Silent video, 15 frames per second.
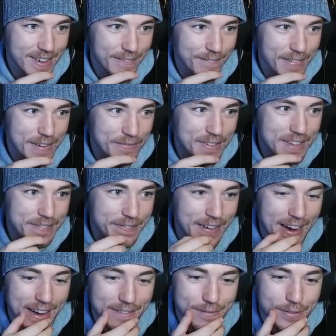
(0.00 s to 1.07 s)

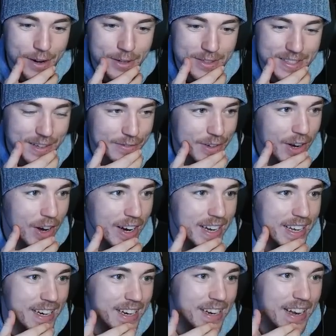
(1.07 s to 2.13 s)
55 votes have gone
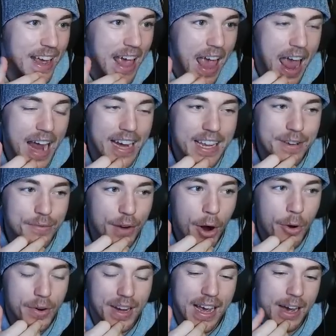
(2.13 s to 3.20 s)
in. Any
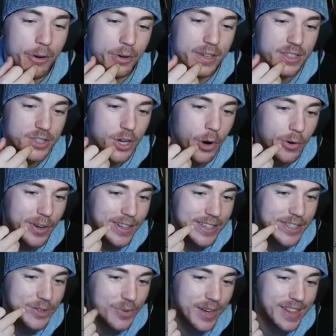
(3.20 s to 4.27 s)
vote now can totally
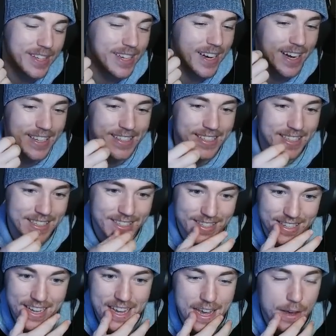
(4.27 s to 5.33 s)
swing the
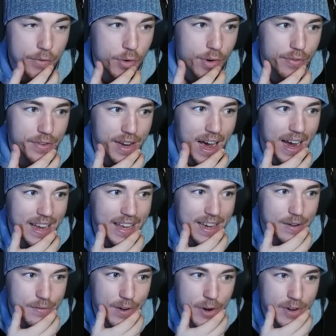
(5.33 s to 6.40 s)
contest. If you have not
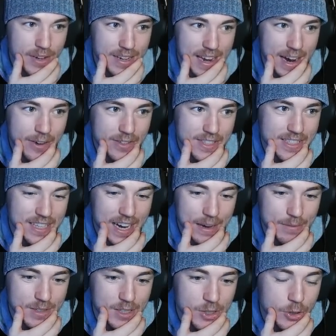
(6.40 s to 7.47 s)
yet voted, now is the
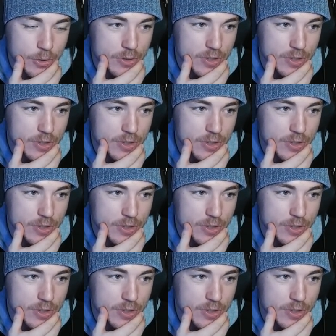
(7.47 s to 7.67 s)
time to do